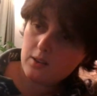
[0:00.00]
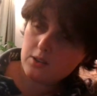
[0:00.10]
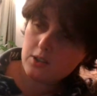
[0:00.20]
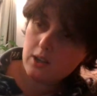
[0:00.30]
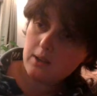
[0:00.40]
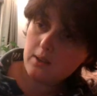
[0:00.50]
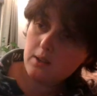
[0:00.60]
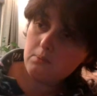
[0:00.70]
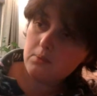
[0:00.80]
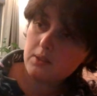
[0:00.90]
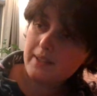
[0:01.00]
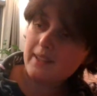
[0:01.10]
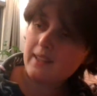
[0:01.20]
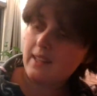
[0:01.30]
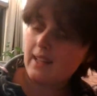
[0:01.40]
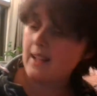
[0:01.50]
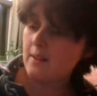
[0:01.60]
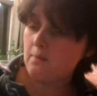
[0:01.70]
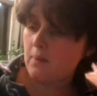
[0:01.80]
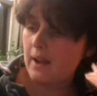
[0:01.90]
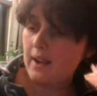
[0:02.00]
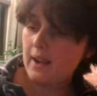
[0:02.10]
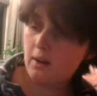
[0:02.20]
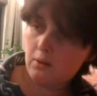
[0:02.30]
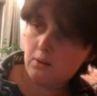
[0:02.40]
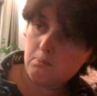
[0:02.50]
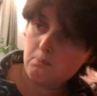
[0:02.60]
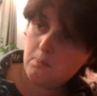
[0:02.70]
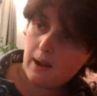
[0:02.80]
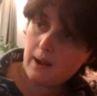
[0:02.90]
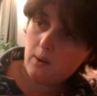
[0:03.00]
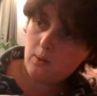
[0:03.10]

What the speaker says: or sorry, Plain Kate by Aaron Bow.